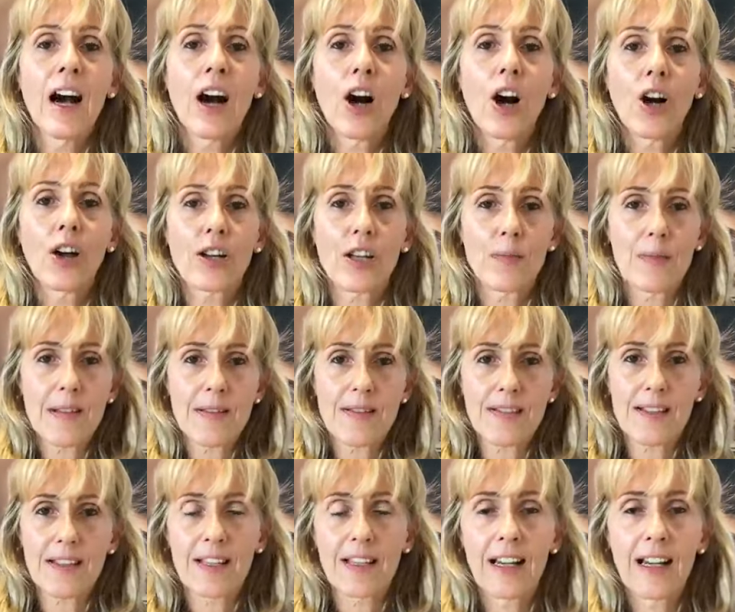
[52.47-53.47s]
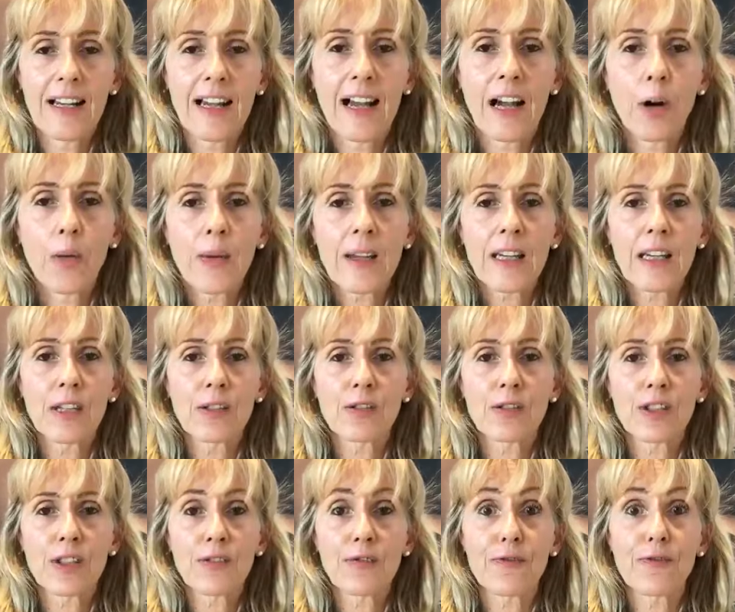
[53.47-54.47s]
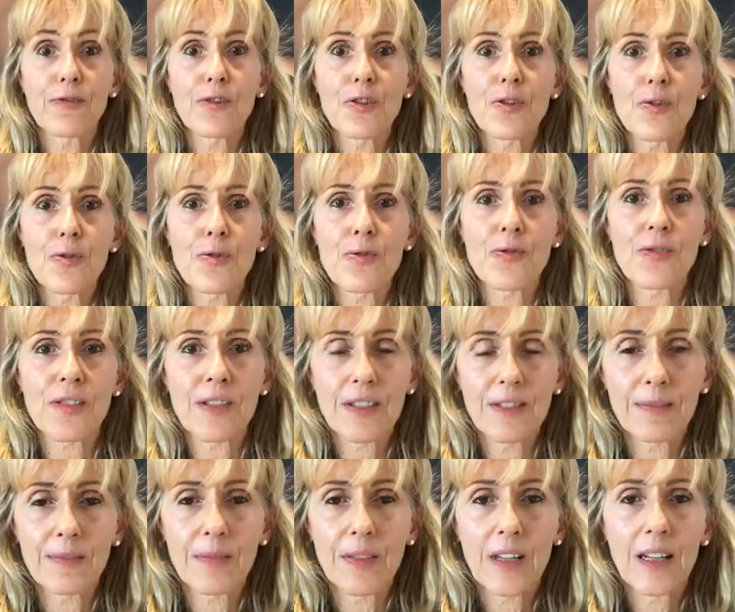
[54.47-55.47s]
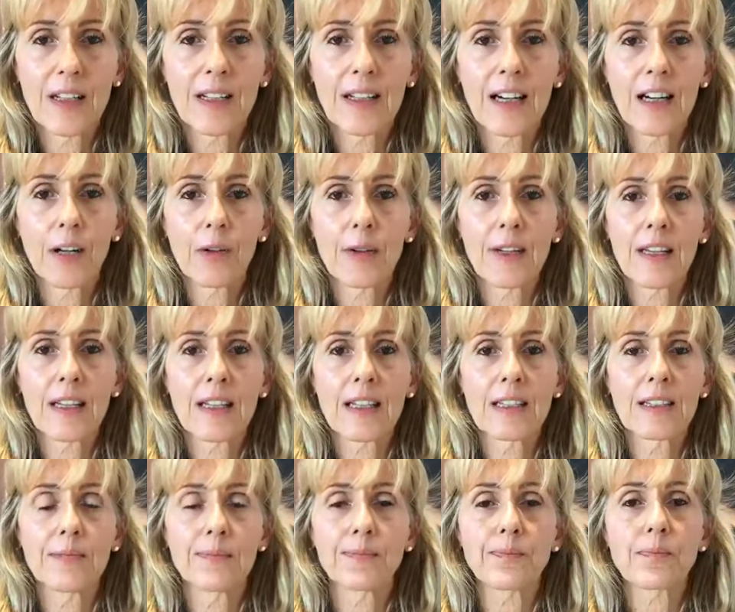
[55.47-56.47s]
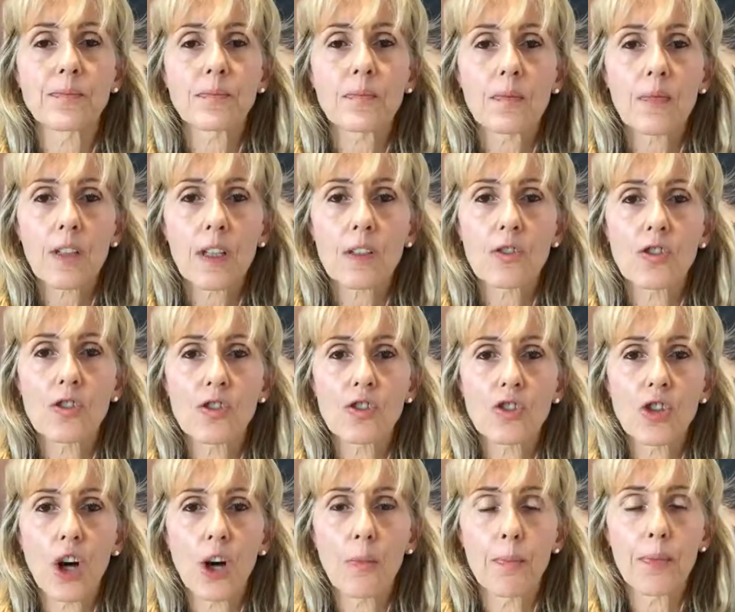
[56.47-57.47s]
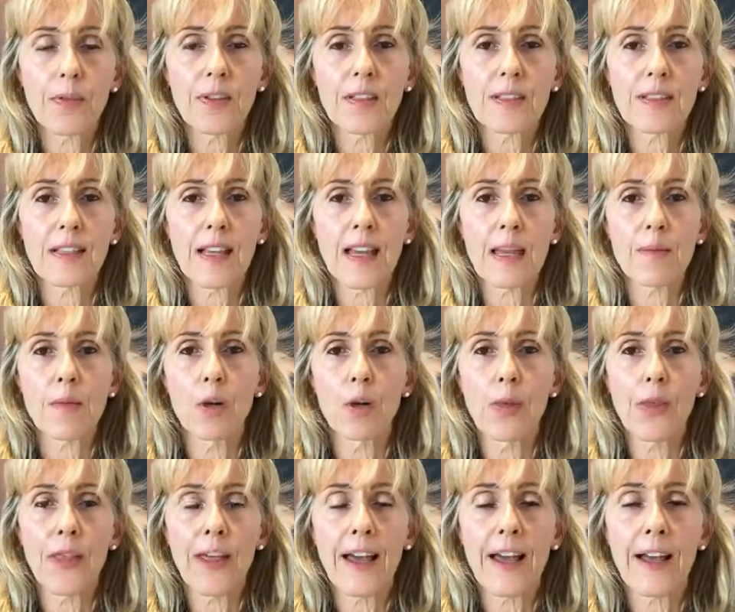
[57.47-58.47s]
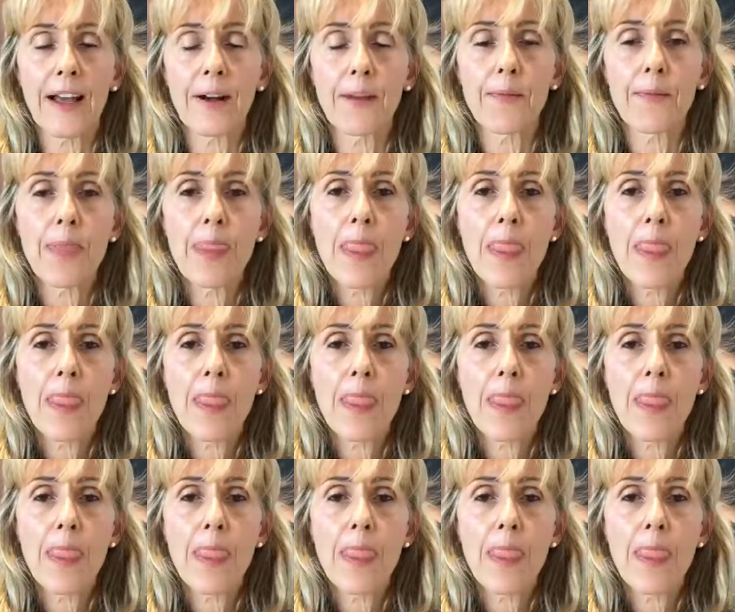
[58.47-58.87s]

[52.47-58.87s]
arguments and how we can diffuse them and how we can stop the same old thing.